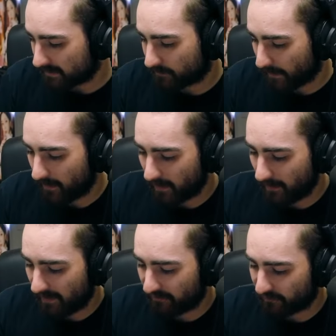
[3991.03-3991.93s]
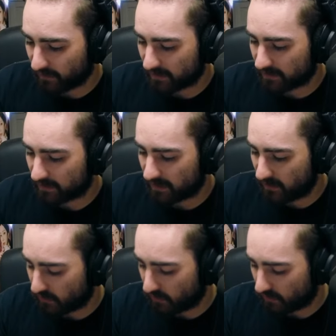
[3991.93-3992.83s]
this might be my first
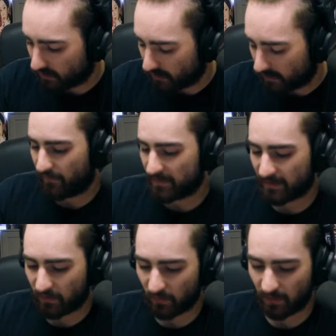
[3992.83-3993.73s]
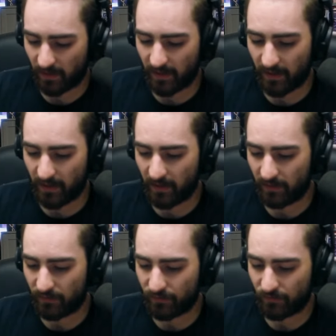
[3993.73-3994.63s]
Jiwoo
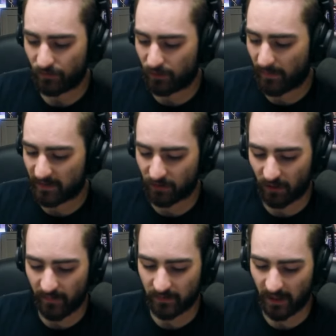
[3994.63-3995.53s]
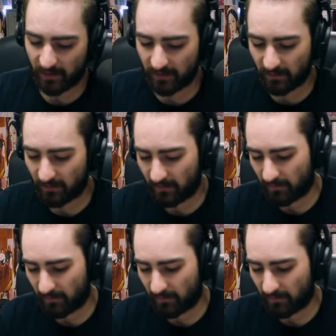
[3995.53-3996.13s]
physical special object.